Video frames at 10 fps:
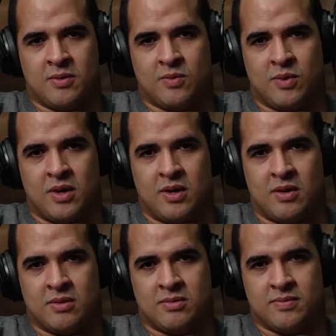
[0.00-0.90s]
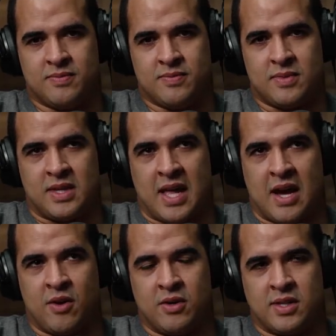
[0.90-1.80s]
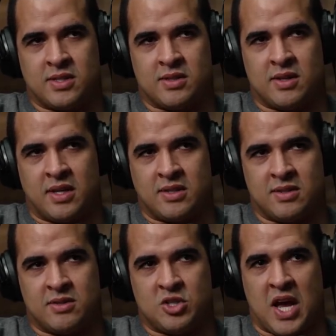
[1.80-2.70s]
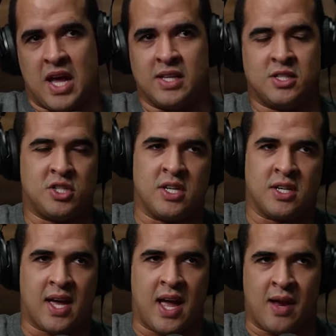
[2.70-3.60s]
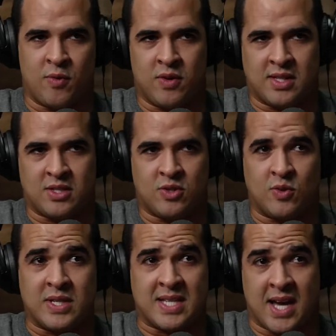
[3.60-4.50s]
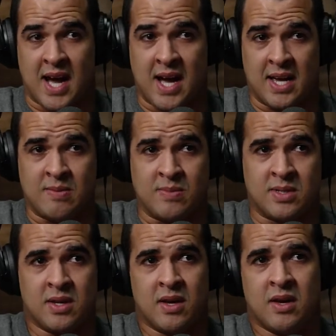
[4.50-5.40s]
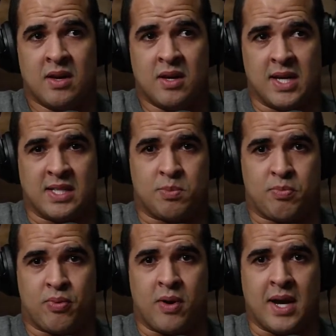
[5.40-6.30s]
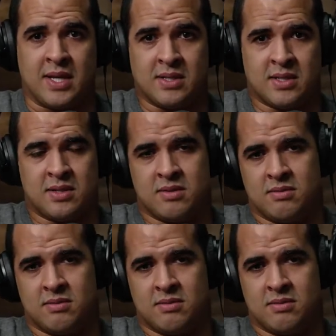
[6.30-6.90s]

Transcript: where now it's challenging a camera that's three times its price.